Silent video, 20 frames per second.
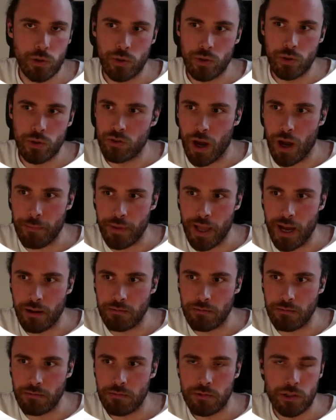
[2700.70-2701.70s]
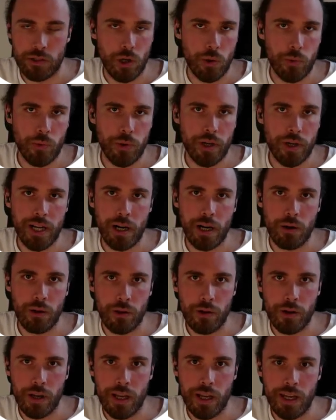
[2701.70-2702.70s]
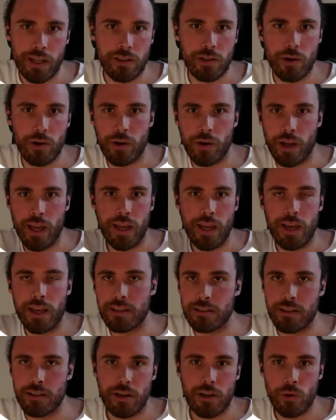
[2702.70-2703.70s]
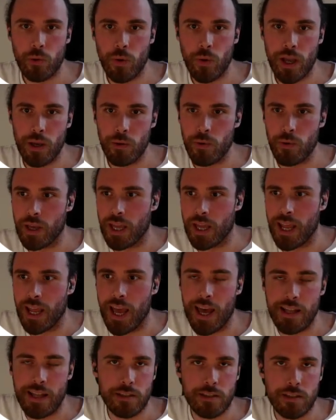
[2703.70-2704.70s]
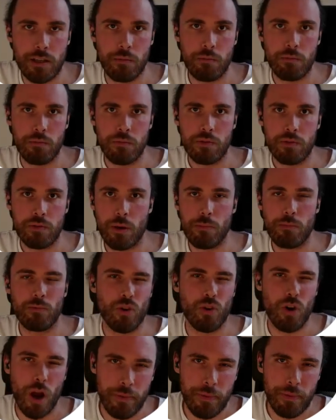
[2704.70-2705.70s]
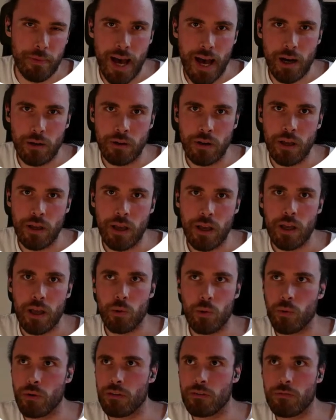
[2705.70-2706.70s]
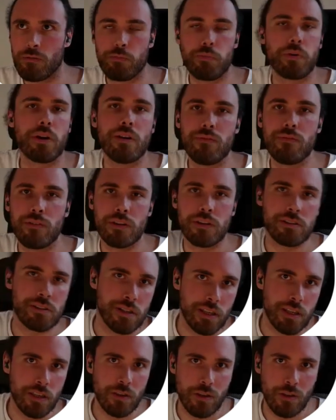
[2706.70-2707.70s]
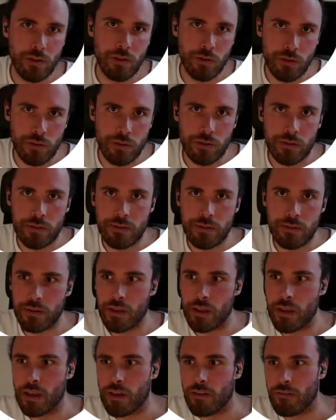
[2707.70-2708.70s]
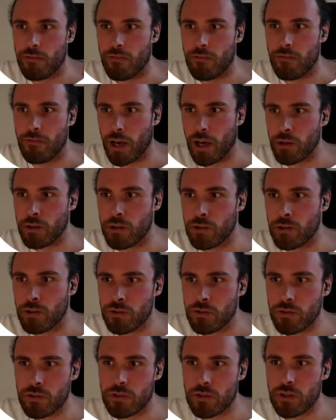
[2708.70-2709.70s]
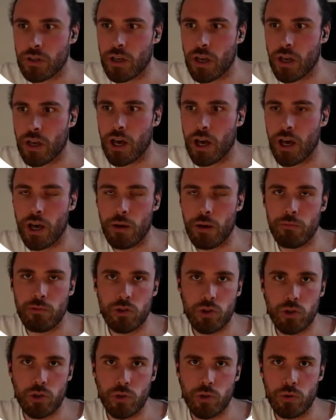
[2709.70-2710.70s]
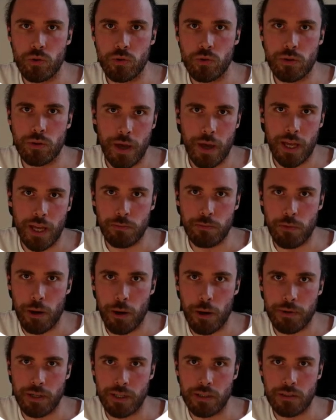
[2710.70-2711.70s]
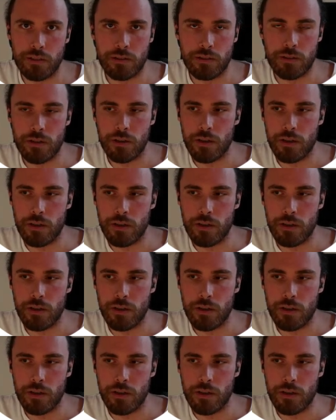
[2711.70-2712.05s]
a drop down. So we're now looking into, okay, is there a way we can add some drop down with previously used values to the page properties